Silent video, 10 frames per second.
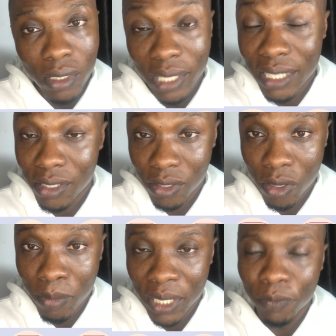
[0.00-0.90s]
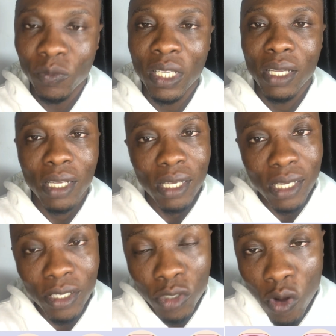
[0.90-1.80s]
That is normal.
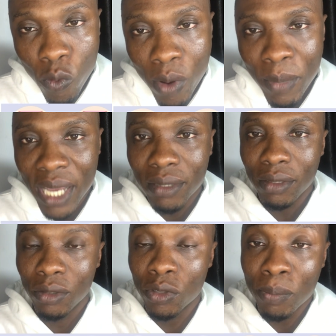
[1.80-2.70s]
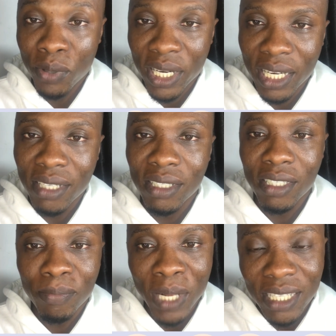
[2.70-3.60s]
In some women, during pregnancy,
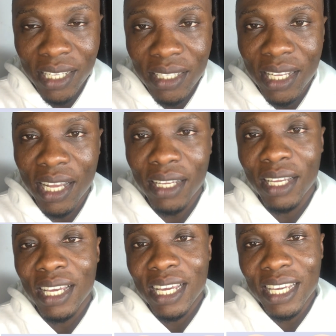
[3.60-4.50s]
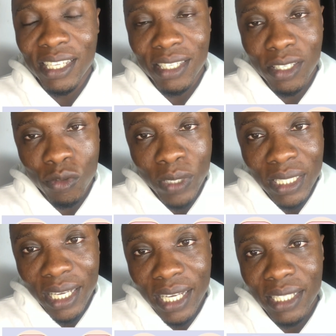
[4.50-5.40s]
this placenta is
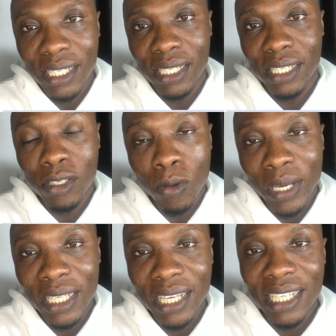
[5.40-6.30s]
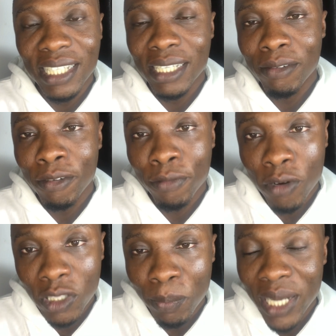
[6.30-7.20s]
located in the
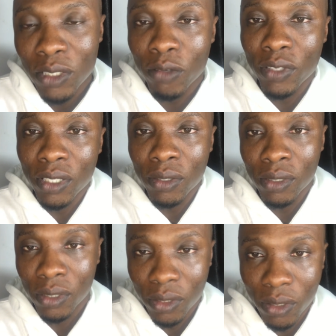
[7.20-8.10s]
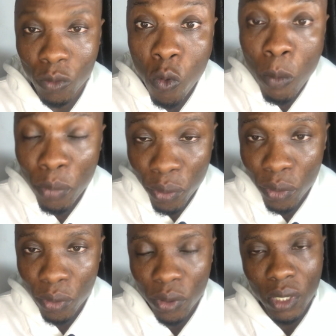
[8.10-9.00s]
front part of the womb.
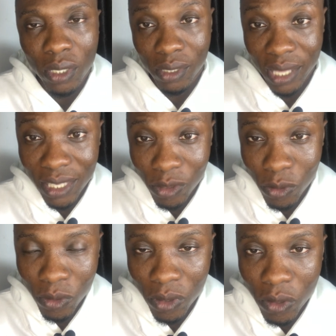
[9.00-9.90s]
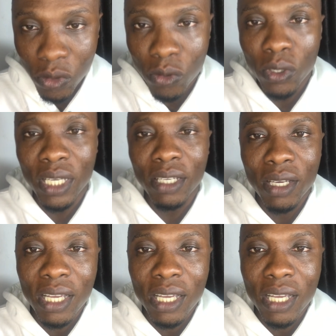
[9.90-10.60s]
That is also okay.